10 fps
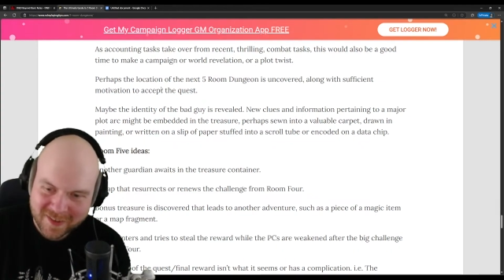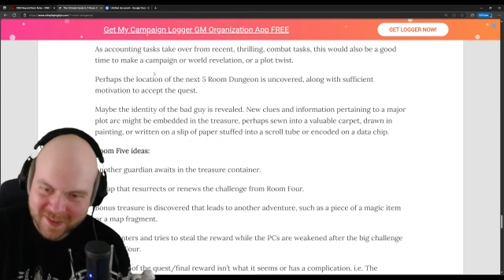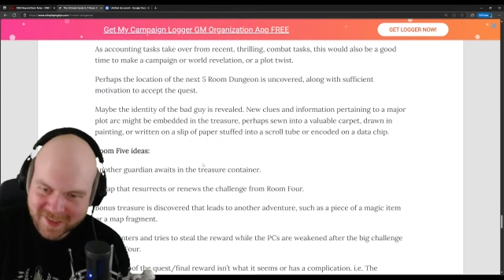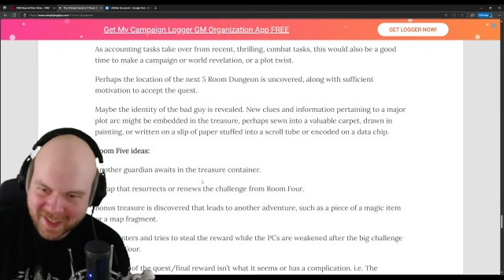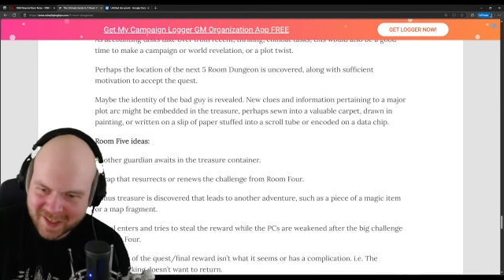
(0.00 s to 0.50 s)

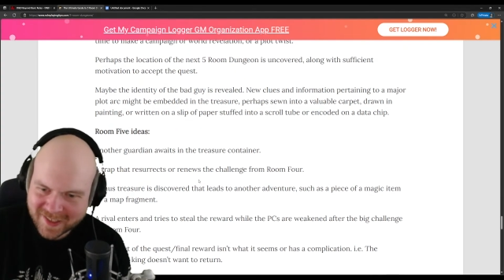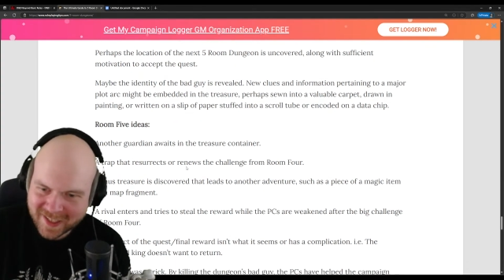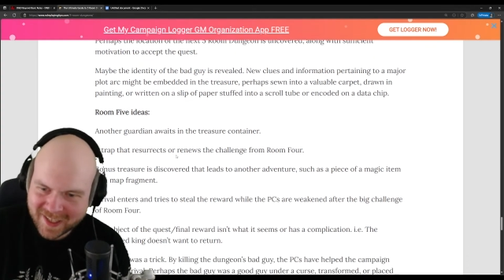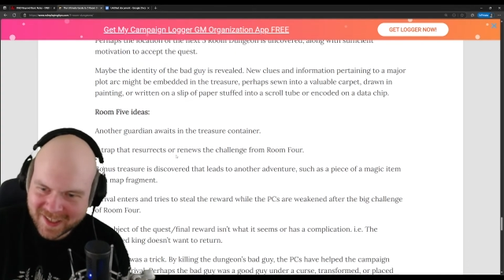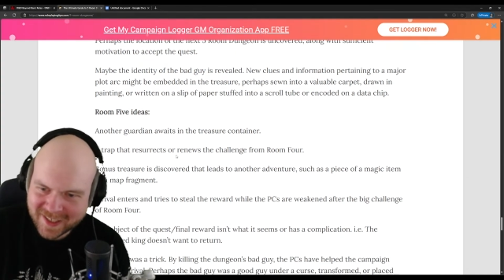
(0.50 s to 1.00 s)
Is that
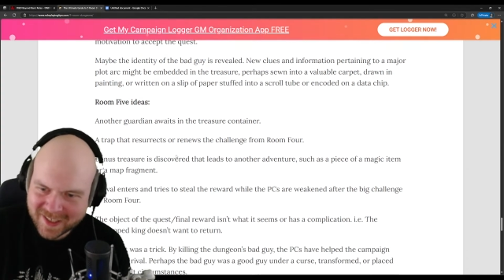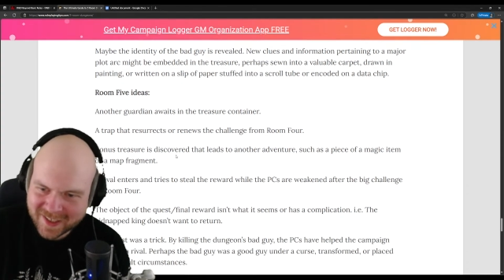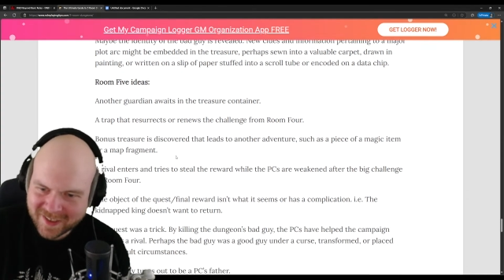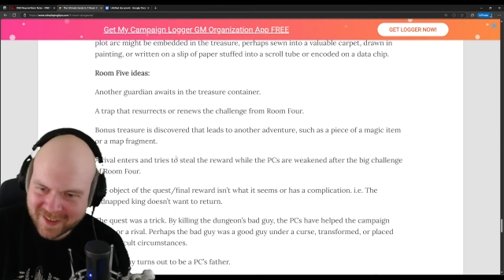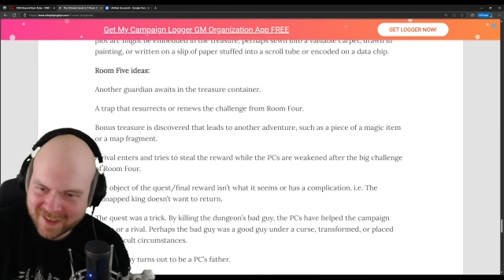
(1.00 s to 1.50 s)
an idea
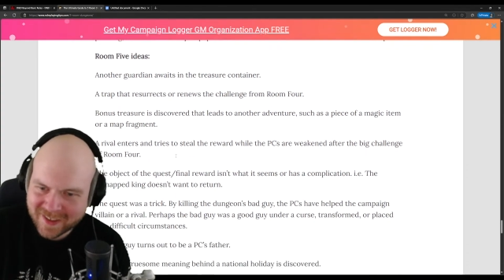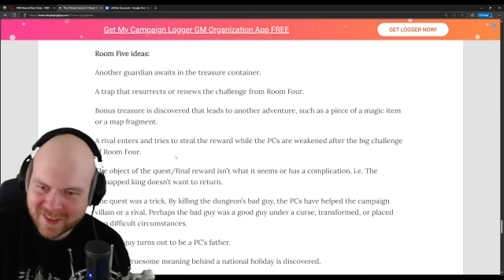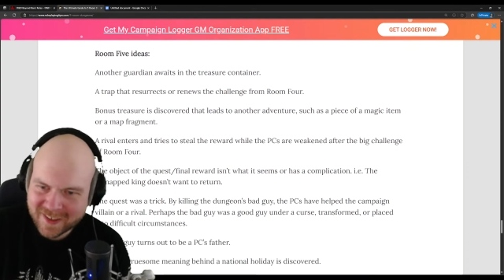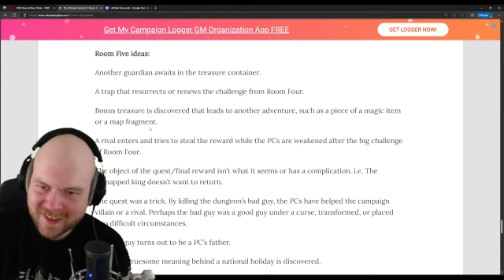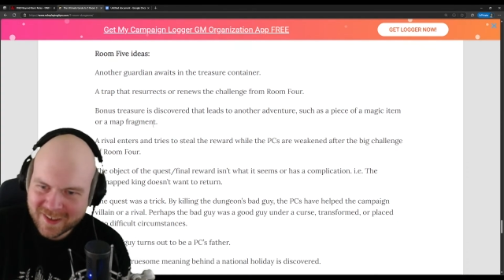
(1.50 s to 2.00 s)
here?
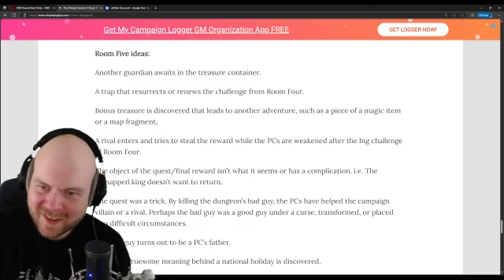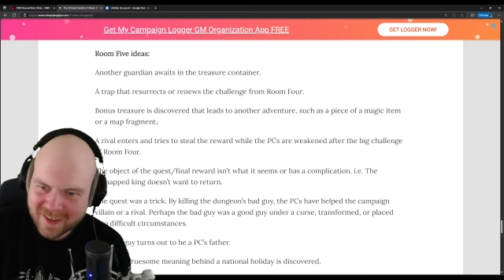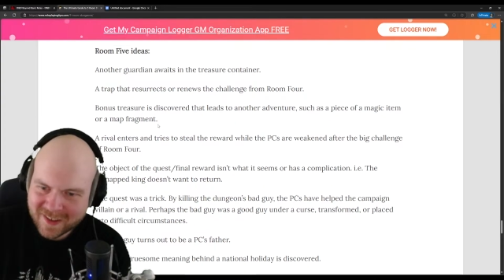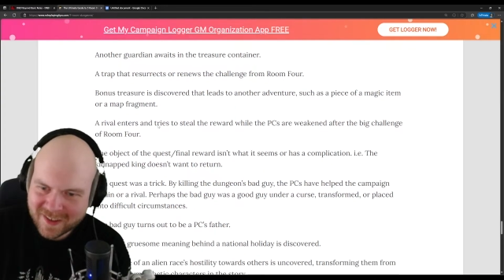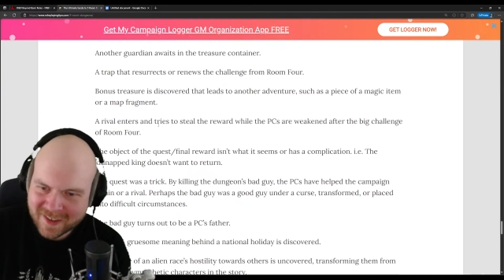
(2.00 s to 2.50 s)

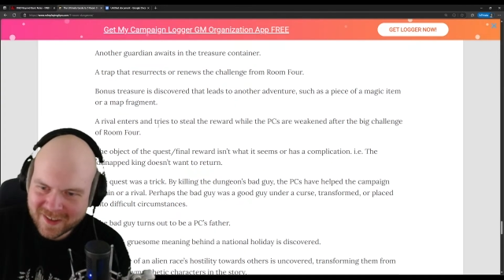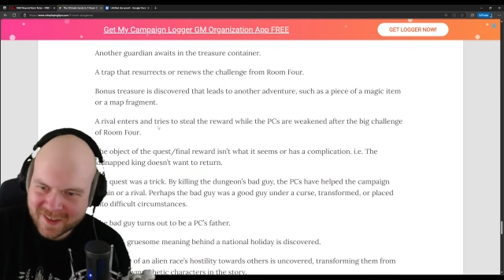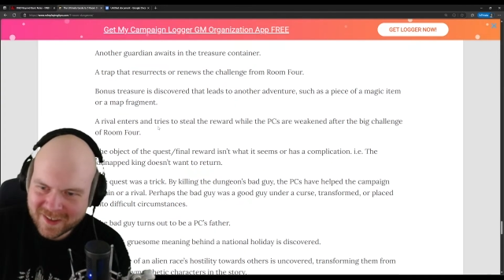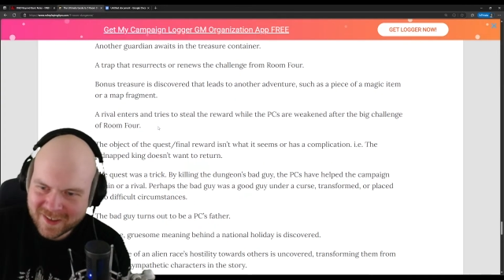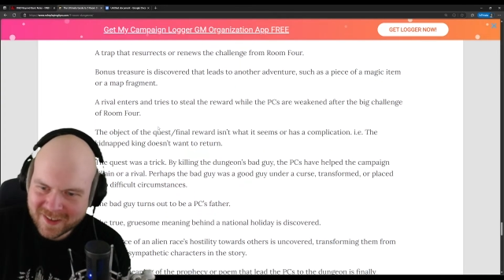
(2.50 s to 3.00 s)

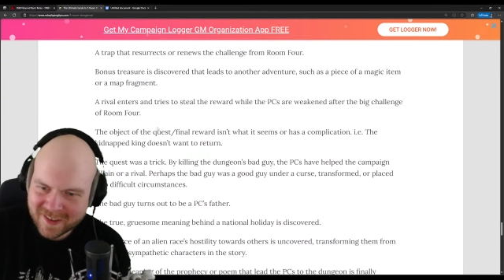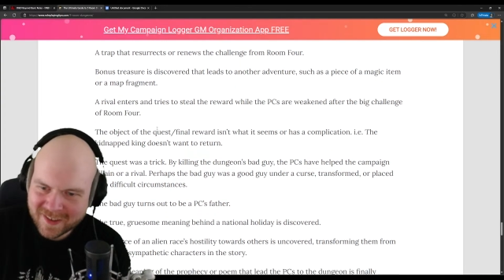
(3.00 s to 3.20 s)
No,